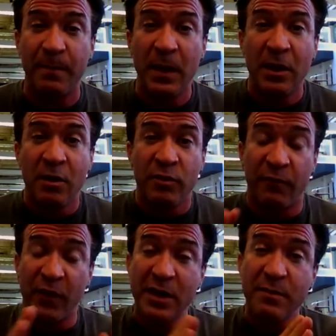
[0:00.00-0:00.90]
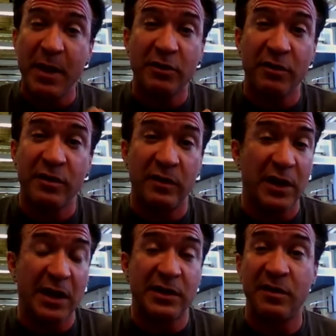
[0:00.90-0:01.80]
Absolutely. The fundamentals in
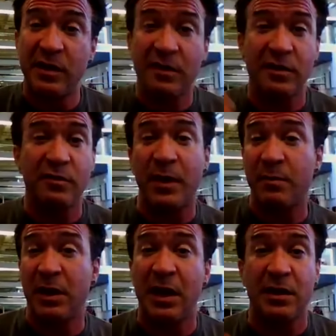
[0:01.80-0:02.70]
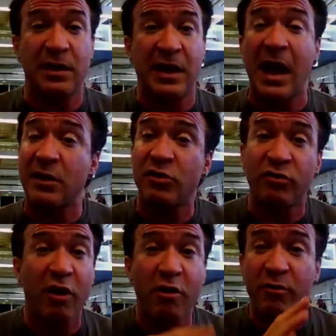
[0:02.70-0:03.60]
the 1960s might have been hit, catch,
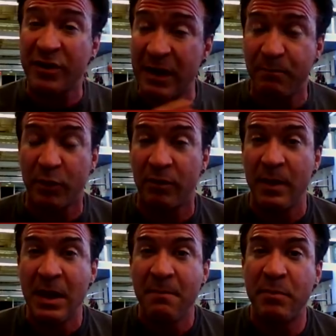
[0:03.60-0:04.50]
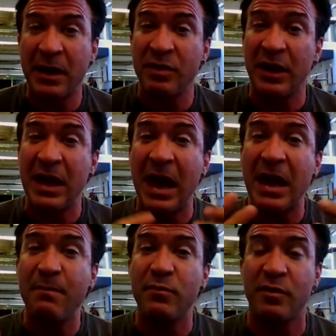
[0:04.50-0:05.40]
throw, simple, but the
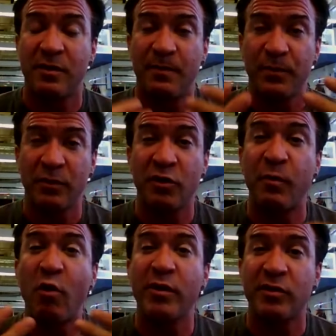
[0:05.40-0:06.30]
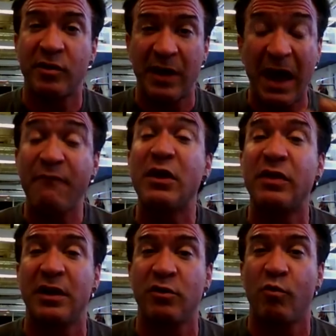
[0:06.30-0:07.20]
games, sports,
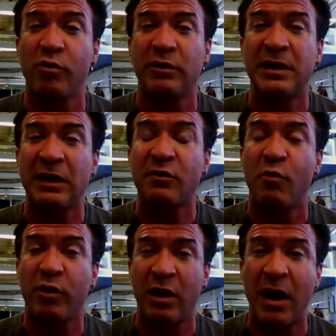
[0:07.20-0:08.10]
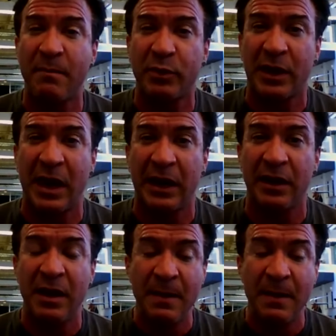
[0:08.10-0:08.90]
everything in the world gets more complicated.